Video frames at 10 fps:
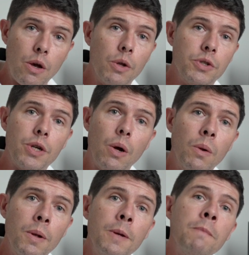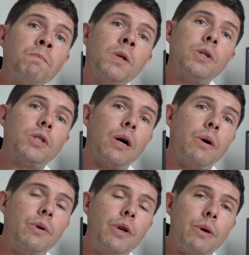console.
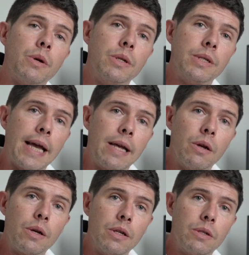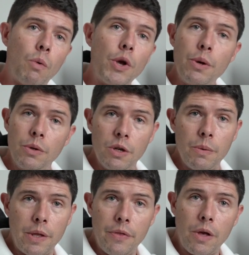So you can take a look at what you can do
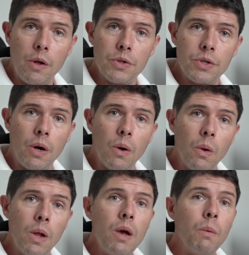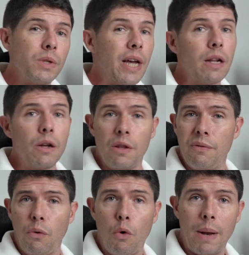within the console. We'll take a look at the
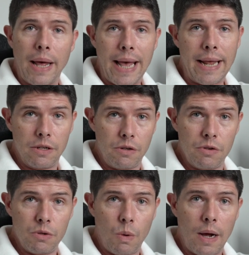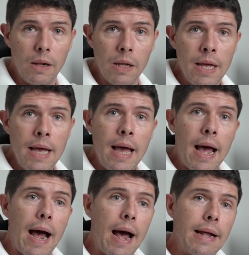floor plan editor as well.
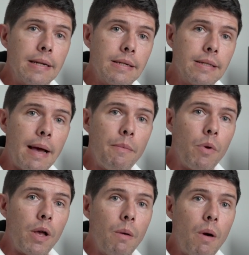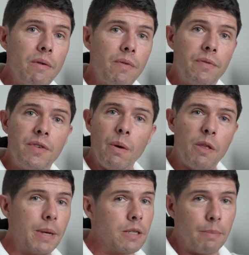And then we'll go over a few
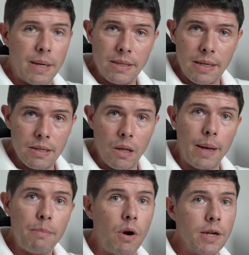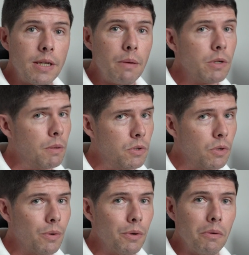other bits and pieces like pricing, which I'm
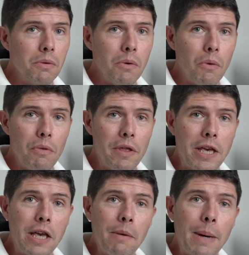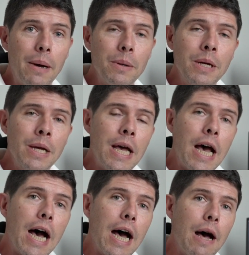sure you're all thinking about.
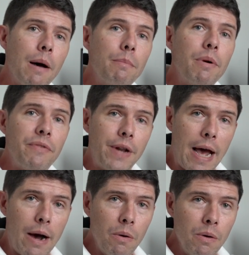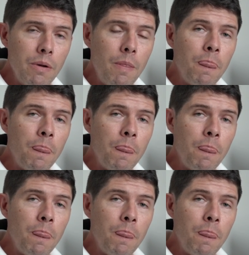But for now,